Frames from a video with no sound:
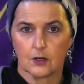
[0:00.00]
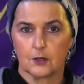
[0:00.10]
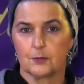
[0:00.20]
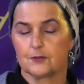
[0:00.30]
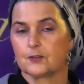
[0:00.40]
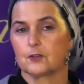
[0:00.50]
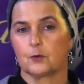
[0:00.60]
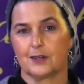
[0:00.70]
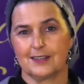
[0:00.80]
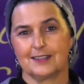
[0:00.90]
garment for the
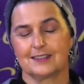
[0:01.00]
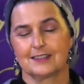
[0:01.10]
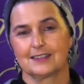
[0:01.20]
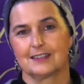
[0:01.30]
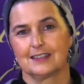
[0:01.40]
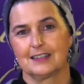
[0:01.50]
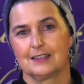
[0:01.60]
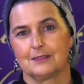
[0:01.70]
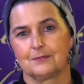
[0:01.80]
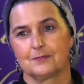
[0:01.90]
wedding?
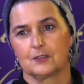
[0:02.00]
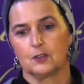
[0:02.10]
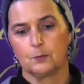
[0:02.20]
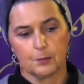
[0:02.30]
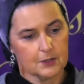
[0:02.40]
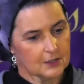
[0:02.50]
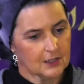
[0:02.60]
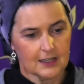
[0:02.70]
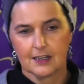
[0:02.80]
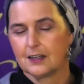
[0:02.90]
You put a
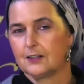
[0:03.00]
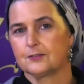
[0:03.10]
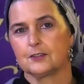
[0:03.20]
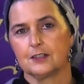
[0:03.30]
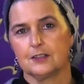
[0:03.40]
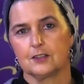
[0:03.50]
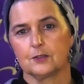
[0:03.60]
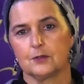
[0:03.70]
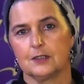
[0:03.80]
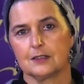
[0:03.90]
lot of effort
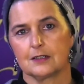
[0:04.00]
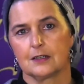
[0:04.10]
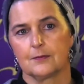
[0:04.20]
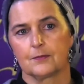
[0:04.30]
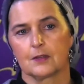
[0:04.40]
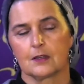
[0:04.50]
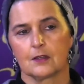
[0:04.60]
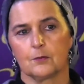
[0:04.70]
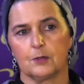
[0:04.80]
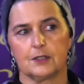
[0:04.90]
into it,
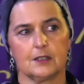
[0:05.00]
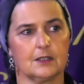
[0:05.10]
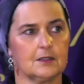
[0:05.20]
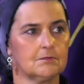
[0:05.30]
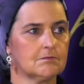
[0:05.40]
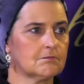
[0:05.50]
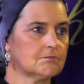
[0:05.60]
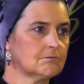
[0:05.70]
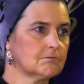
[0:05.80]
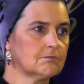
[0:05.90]
but then,
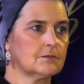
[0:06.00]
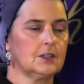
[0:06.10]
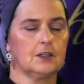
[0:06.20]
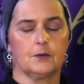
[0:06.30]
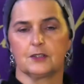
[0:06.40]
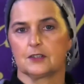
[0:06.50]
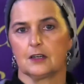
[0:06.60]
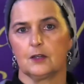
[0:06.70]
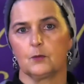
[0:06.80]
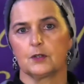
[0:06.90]
as
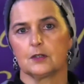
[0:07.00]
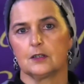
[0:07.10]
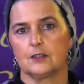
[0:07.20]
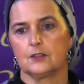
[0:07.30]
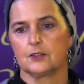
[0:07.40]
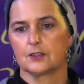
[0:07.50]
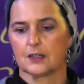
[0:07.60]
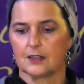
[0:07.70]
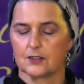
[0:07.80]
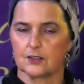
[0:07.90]
time went on, you just
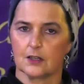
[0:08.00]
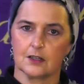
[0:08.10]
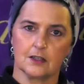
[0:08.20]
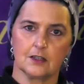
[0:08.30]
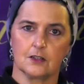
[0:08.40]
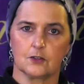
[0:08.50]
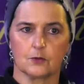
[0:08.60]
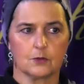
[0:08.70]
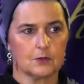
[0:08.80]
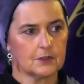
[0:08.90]
kind of stuck it in a
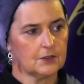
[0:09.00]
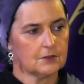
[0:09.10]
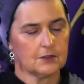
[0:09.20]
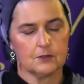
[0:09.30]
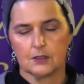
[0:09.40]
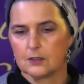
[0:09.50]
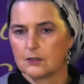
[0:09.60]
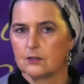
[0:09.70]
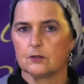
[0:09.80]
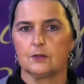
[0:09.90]
drawer and you didn't
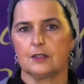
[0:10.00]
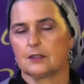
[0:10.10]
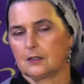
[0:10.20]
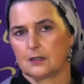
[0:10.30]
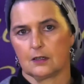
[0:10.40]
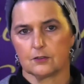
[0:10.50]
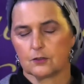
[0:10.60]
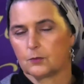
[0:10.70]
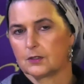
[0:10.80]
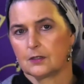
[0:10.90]
do anything
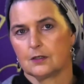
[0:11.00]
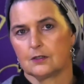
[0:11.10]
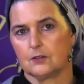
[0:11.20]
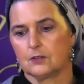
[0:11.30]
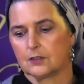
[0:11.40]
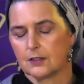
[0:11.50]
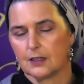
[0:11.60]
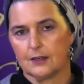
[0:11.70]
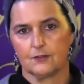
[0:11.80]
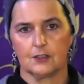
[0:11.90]
else with it. You just
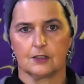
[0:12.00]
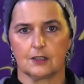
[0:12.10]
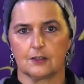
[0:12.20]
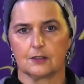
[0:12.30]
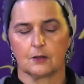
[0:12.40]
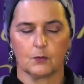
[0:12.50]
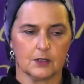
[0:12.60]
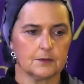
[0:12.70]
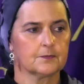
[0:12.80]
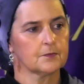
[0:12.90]
left it there and you're like, well,